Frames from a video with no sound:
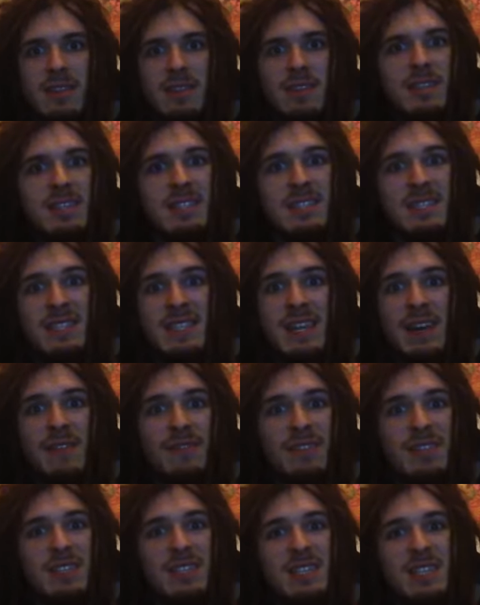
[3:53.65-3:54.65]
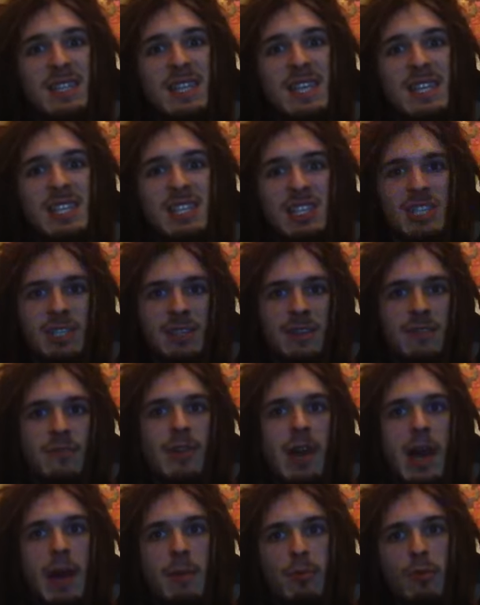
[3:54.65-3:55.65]
The definition of
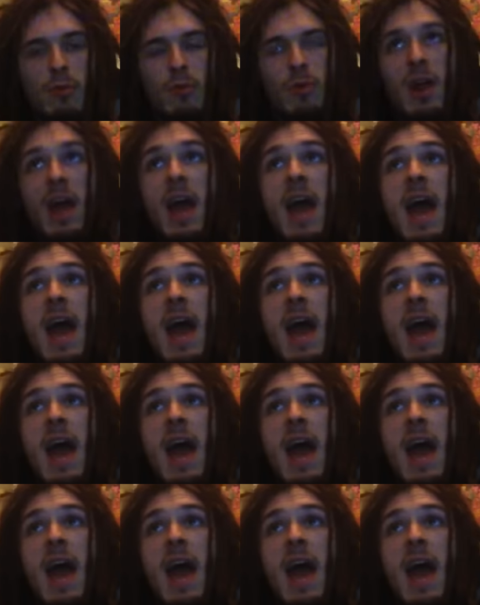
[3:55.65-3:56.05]
Capricorn.